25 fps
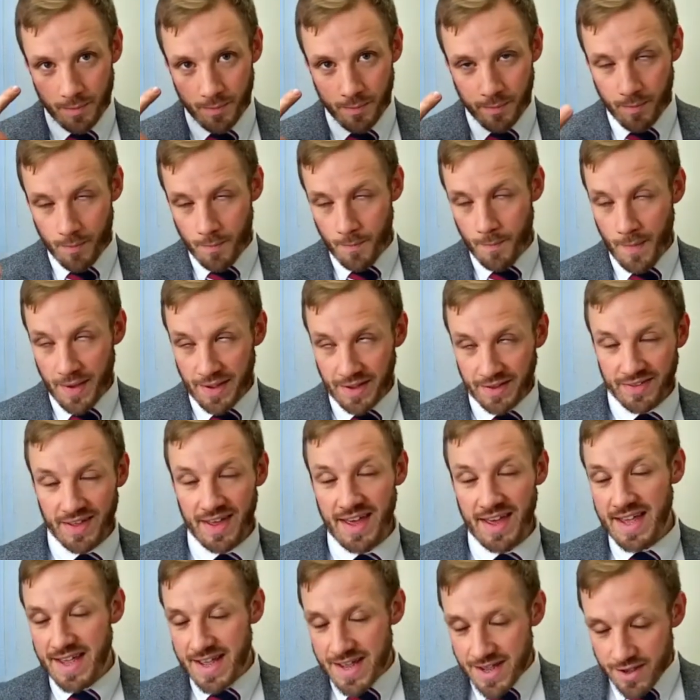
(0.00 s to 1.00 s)
makes
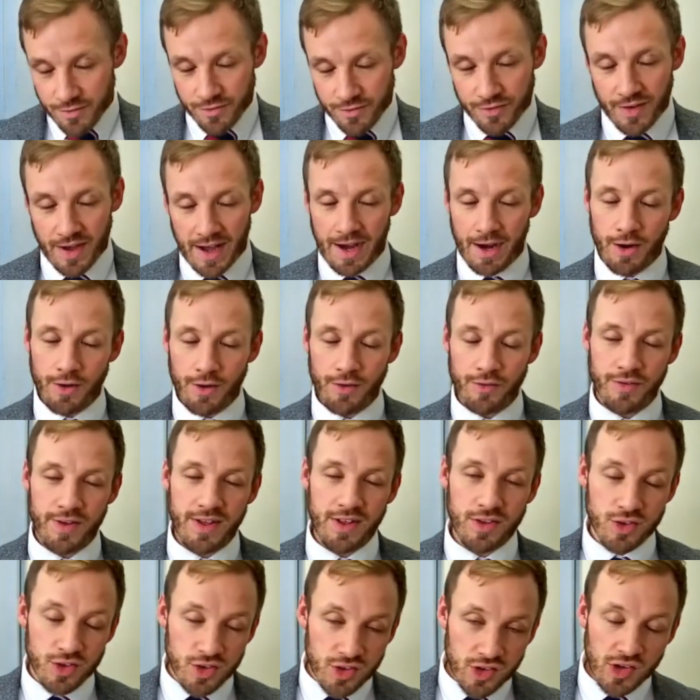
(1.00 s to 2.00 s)
Eve out of his
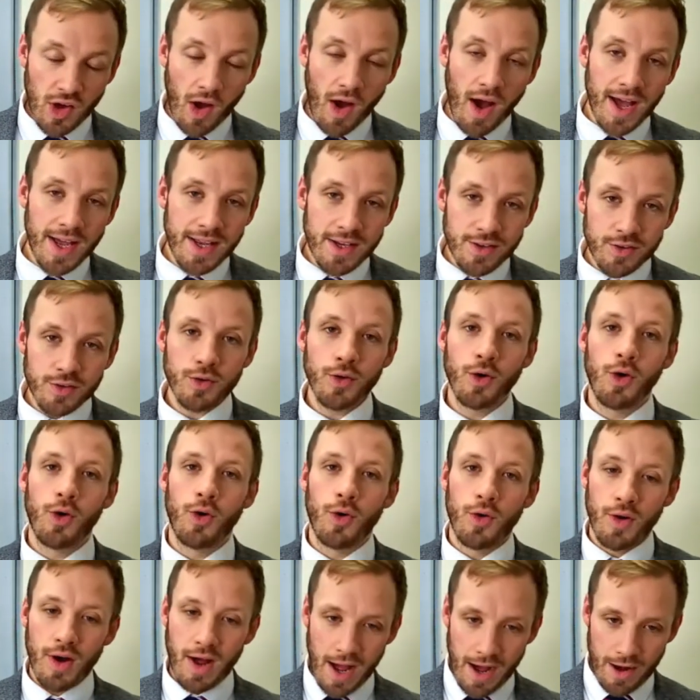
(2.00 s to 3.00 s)
side
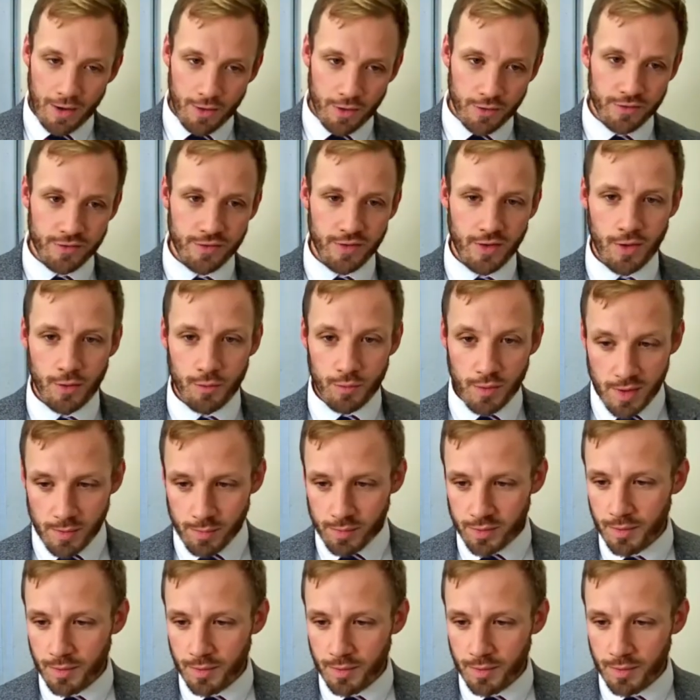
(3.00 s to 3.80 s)
or out of a rib,